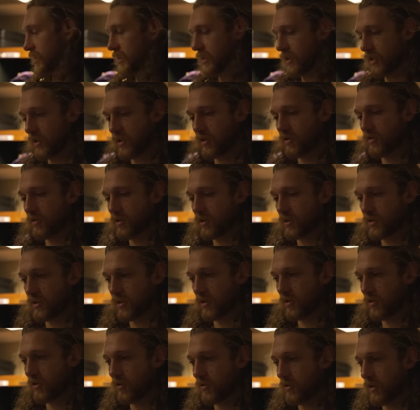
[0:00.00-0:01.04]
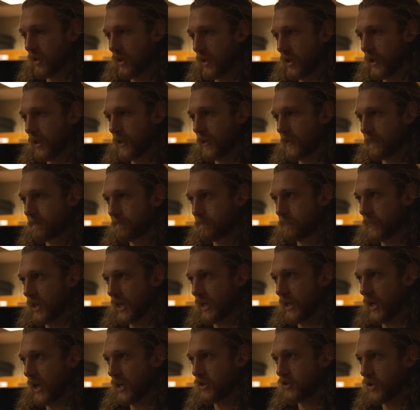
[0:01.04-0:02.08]
You know, and so um,
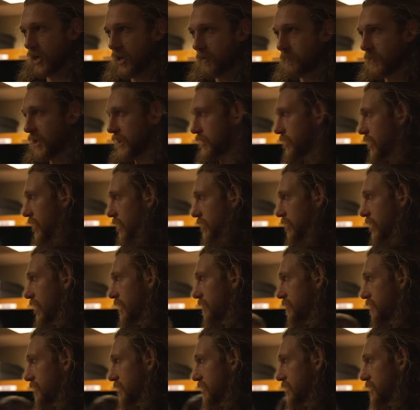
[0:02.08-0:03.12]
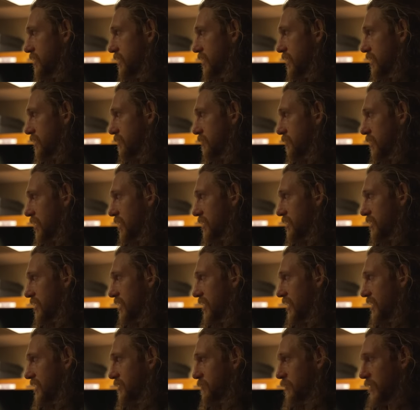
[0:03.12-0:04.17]
I, I, try to make their life as easy as, as,
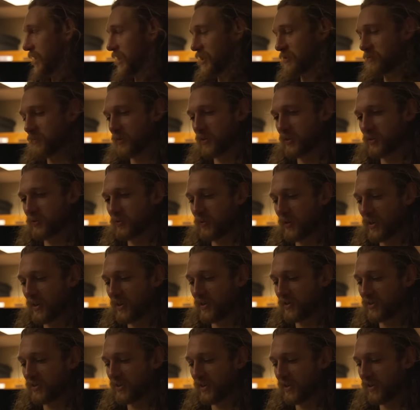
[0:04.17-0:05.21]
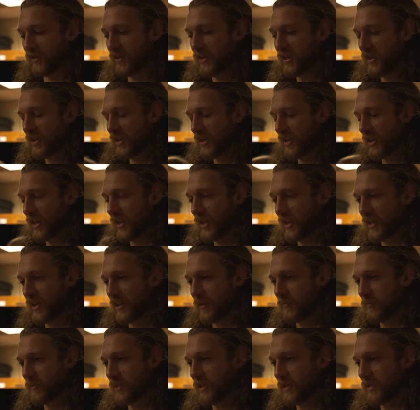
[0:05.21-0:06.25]
as possible as well. So so
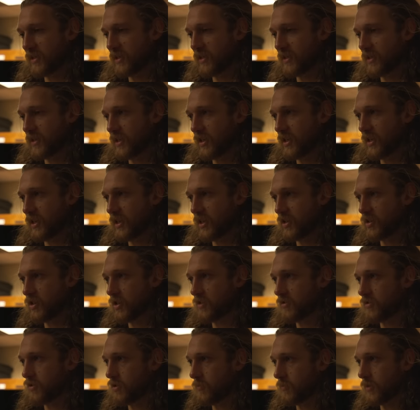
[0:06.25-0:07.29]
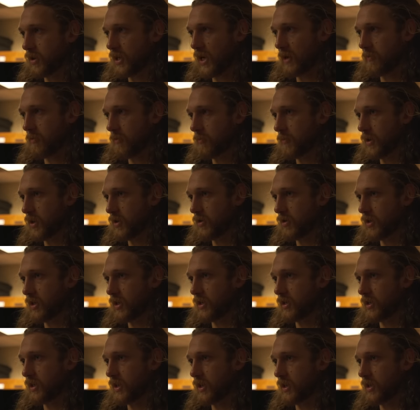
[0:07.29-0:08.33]
um, it's it's just super complimentary,
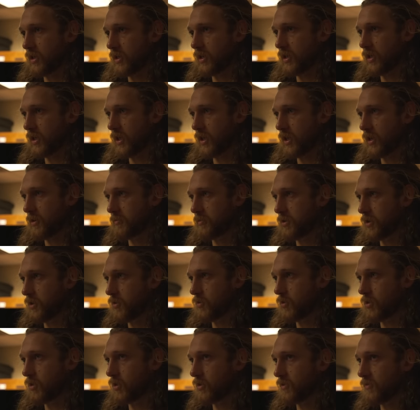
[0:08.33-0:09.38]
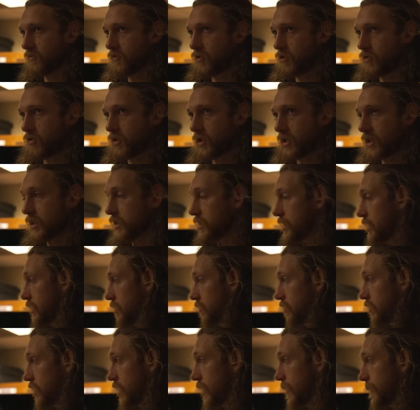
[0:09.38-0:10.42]
and, and um, you know we're looking forward to
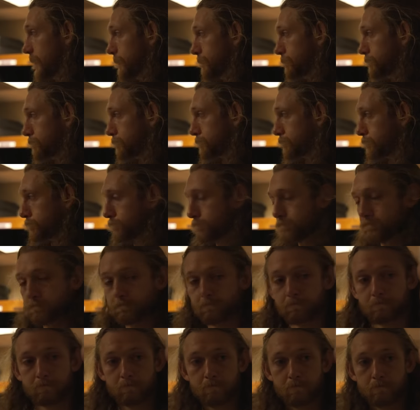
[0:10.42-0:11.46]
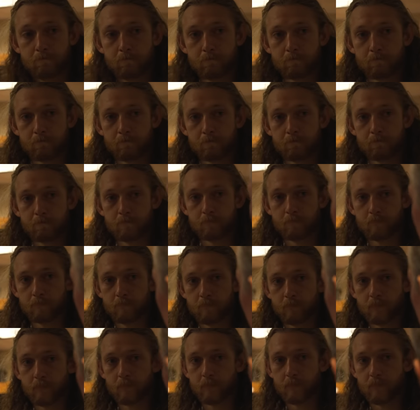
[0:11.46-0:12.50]
continuing that. What was the atmosphere like
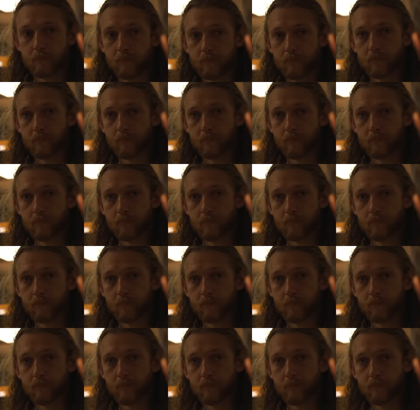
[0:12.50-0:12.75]
after the game?